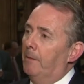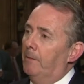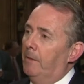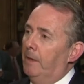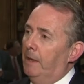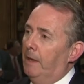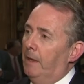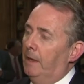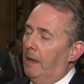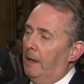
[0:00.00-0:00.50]

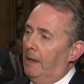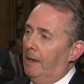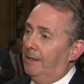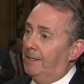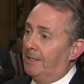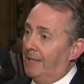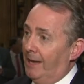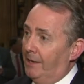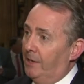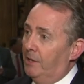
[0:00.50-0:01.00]
The
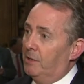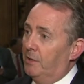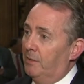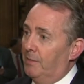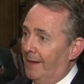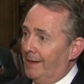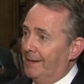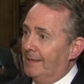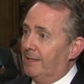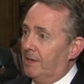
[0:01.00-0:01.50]
executive,
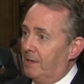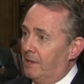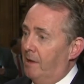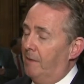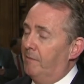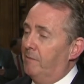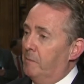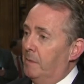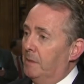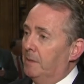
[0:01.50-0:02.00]
that is the
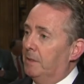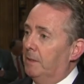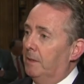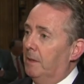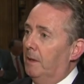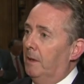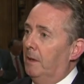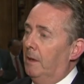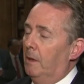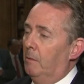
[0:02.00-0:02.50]
government,
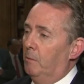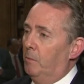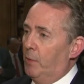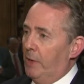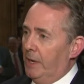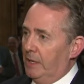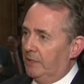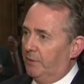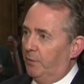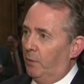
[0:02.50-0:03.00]

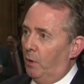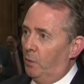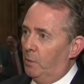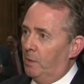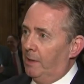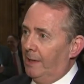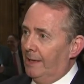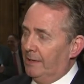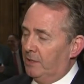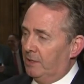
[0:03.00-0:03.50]
brings
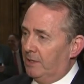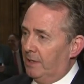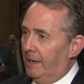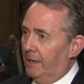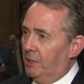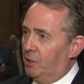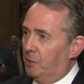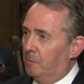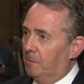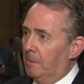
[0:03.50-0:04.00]
forward
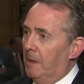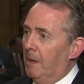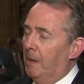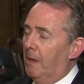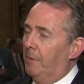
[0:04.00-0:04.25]
legislation.